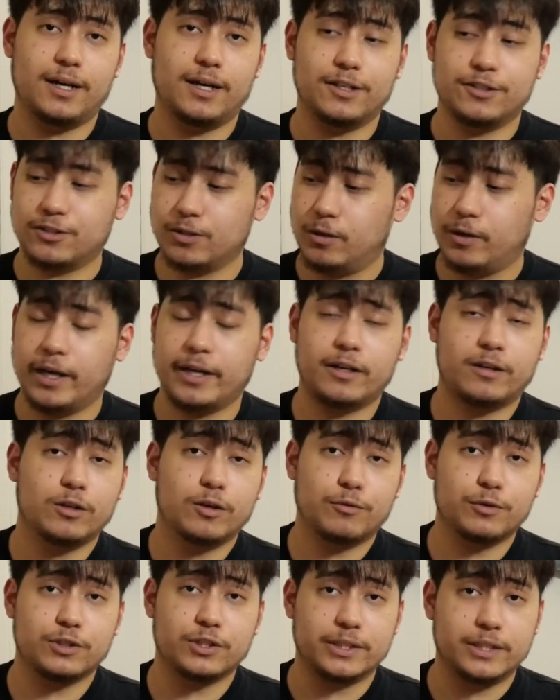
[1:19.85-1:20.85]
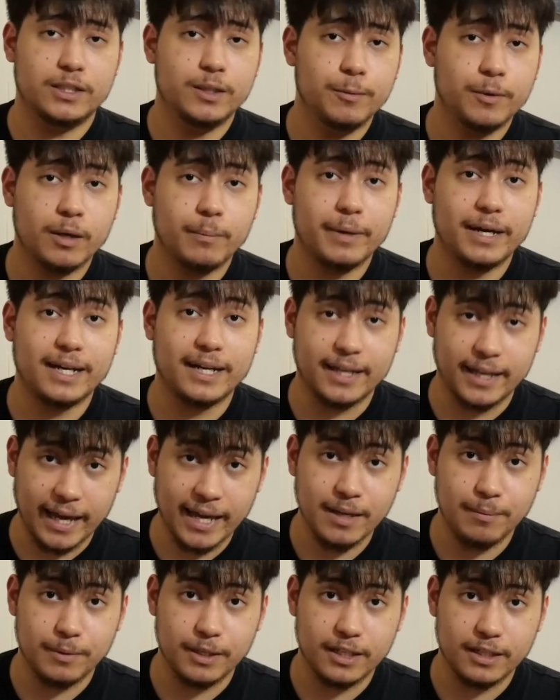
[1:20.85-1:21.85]
So head on over to Cube Command
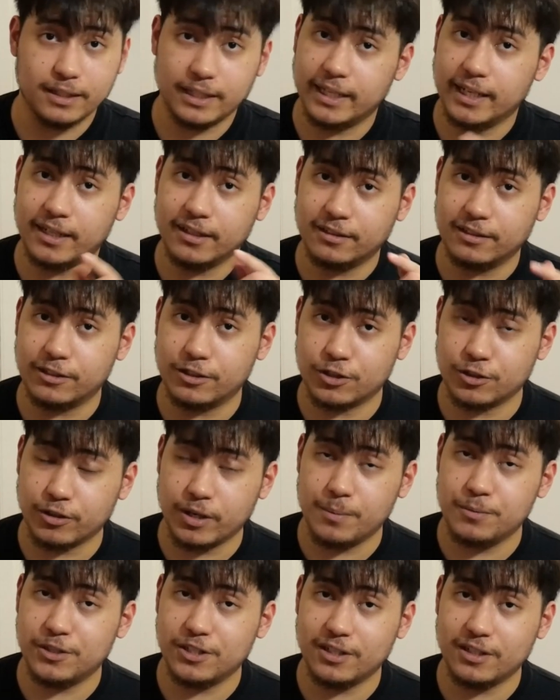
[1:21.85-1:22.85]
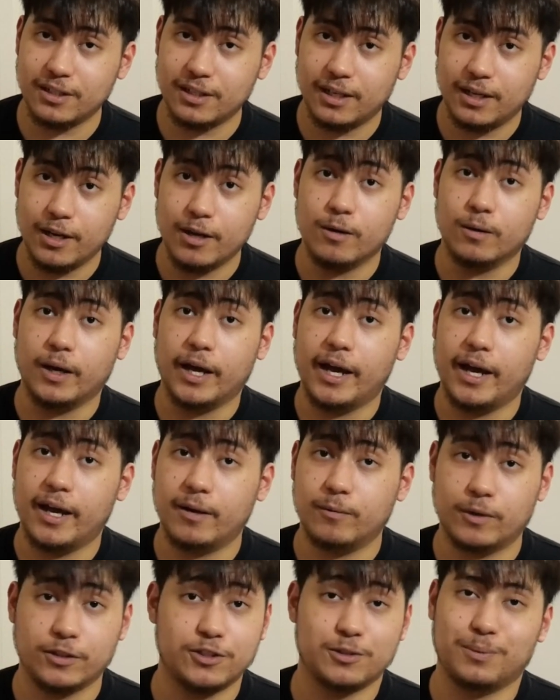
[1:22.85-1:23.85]
Gaming, link in the description,
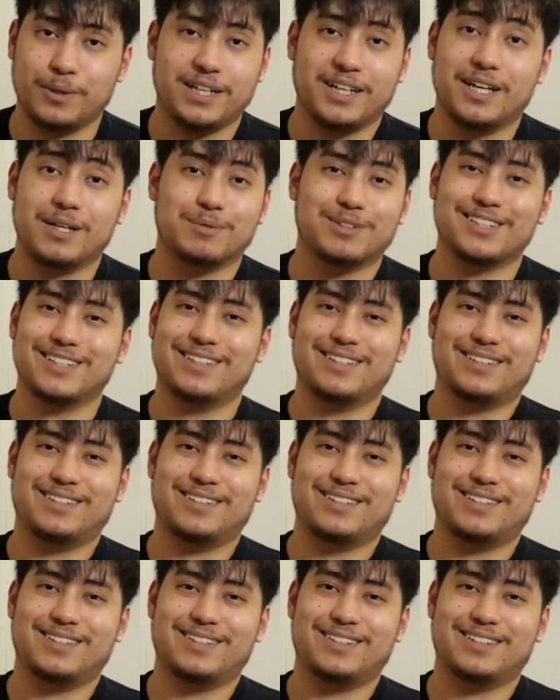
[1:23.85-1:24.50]
and watch us play games.